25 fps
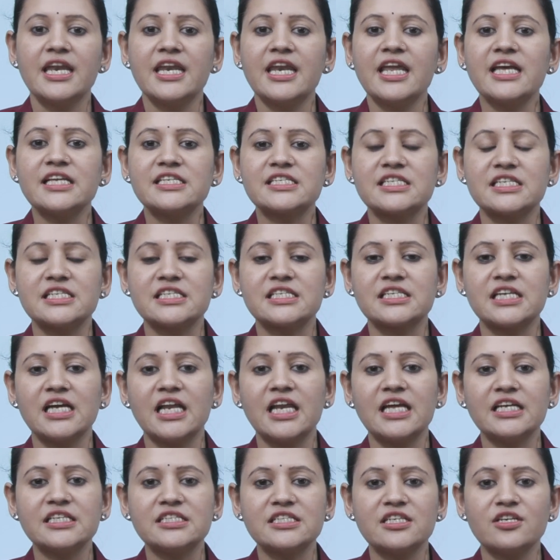Next is
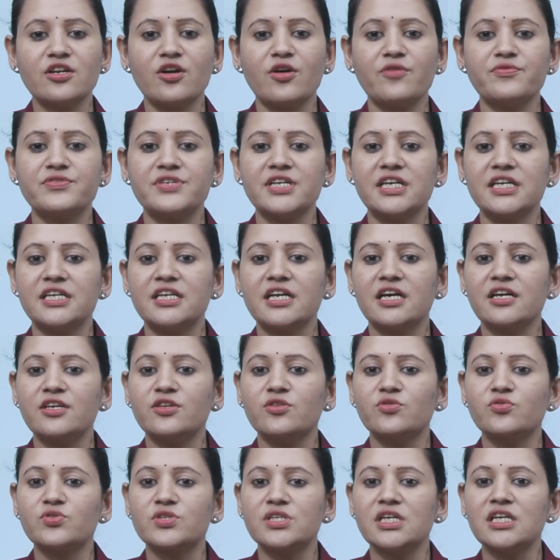collection of data
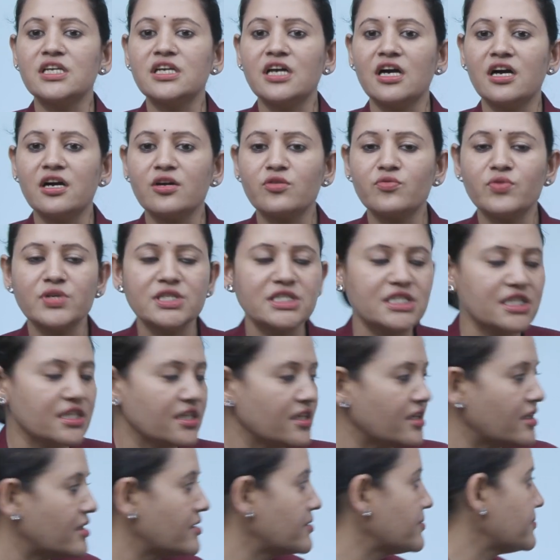using a
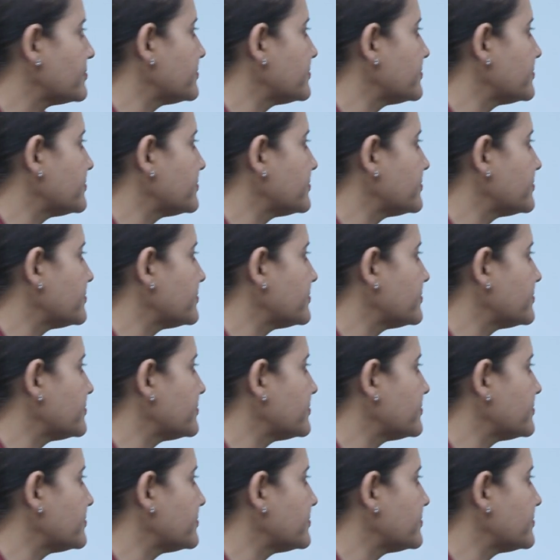questionnaire.